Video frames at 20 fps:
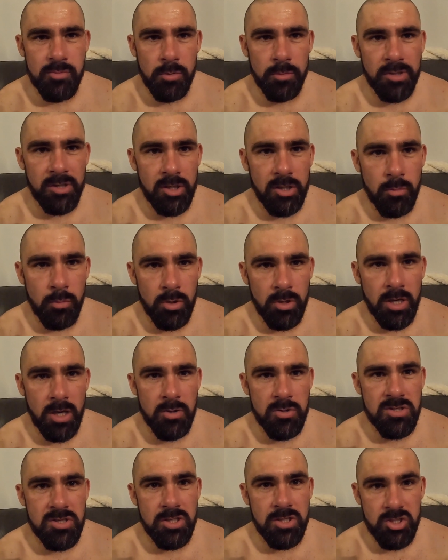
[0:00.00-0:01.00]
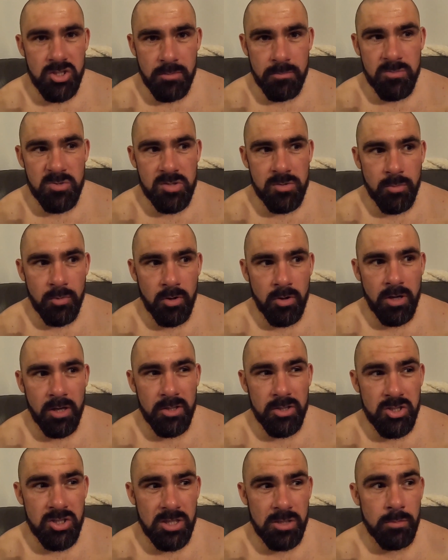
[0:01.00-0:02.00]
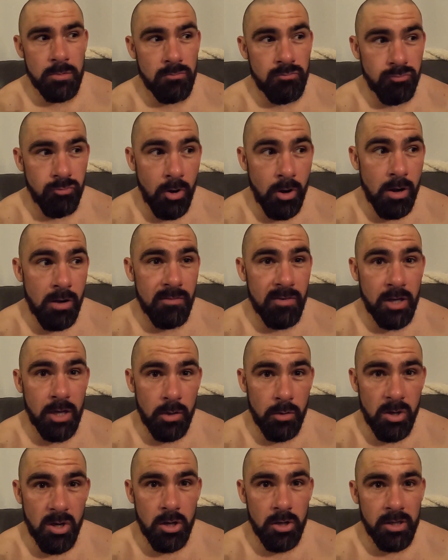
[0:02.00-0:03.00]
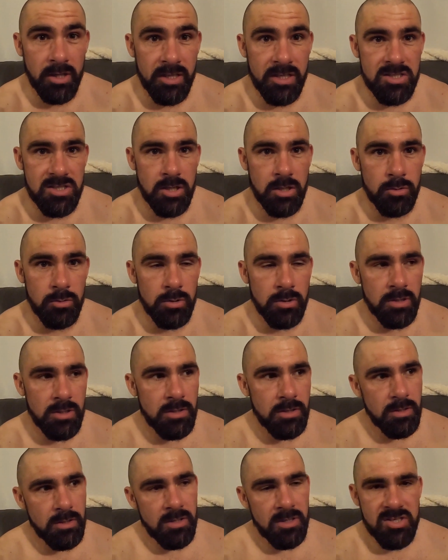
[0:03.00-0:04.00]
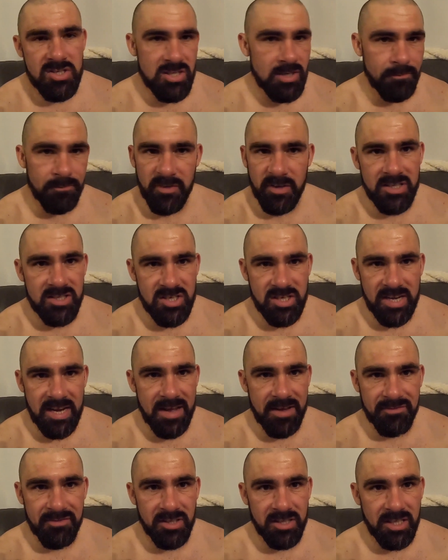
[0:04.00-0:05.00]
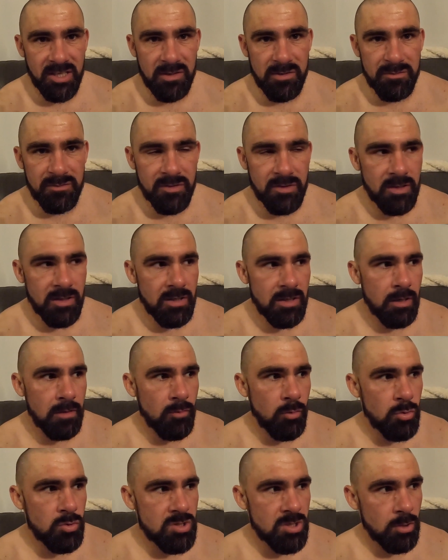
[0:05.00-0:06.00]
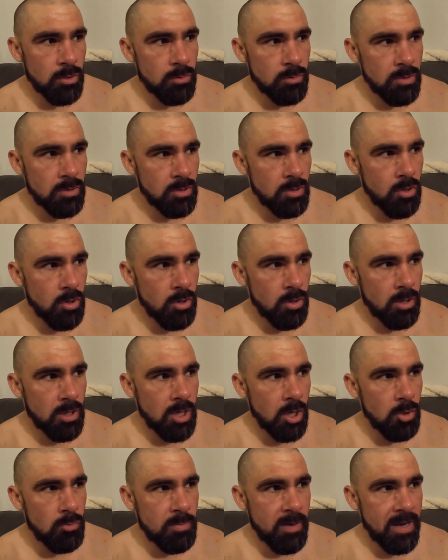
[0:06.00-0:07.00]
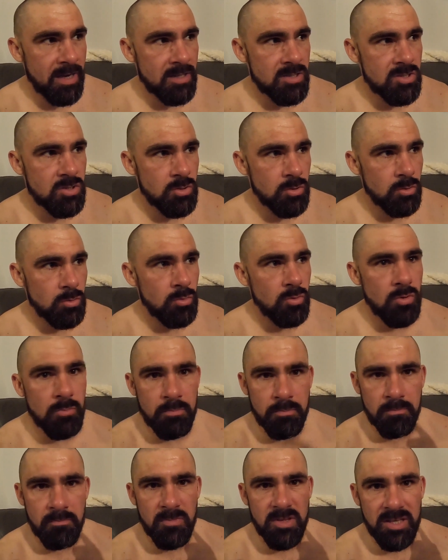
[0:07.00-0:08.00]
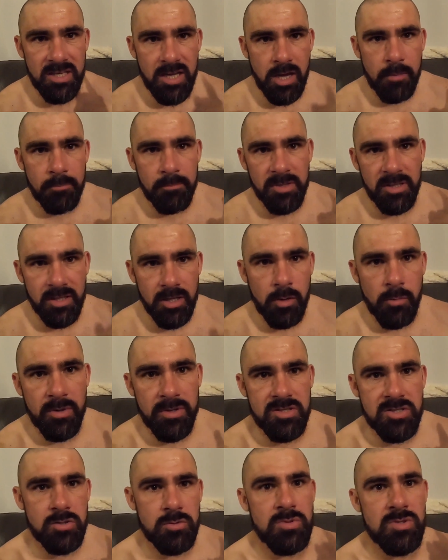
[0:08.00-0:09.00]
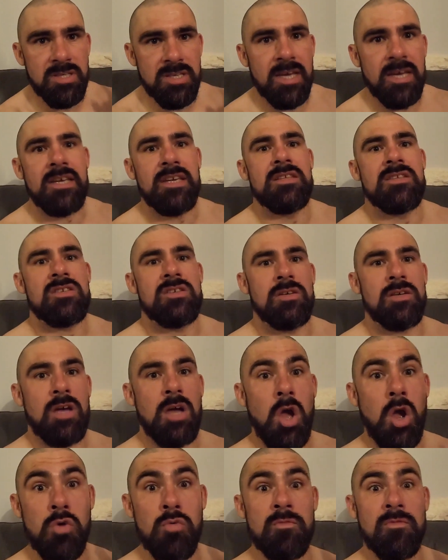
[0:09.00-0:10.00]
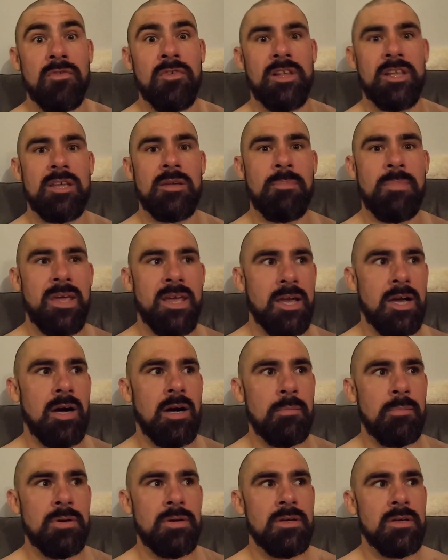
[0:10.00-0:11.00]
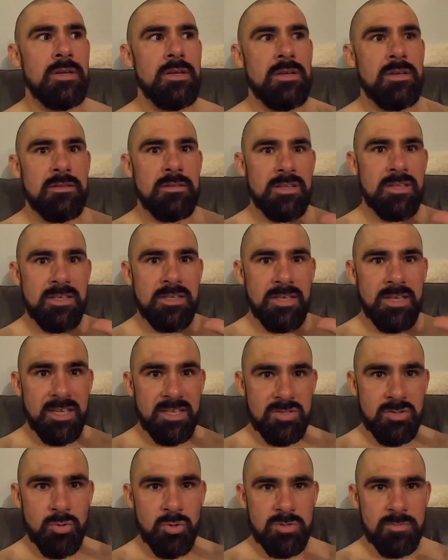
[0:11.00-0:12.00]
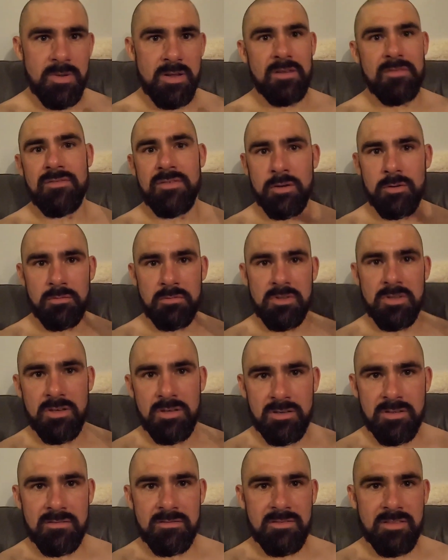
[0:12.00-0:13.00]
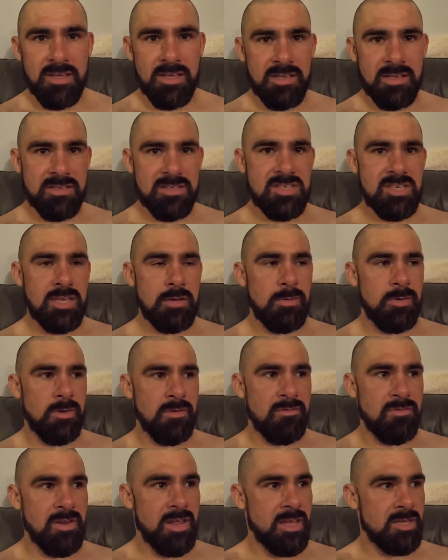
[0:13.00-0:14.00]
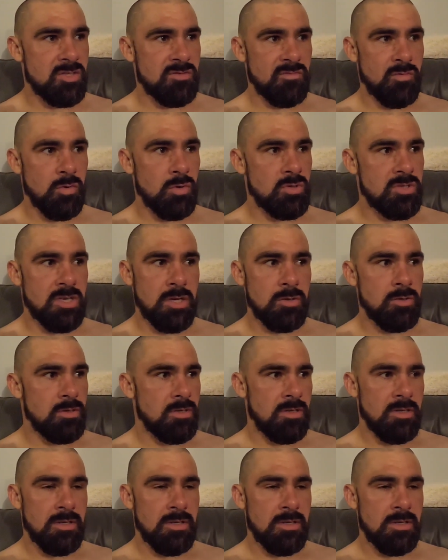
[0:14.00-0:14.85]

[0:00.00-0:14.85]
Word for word: probably going to want to go to the gym tomorrow, and she would rather go early, so something's going to have to give. I've also got to go back to the the company that I went to today to hopefully pick up the exhaust manifold that they're skimming the flange for. So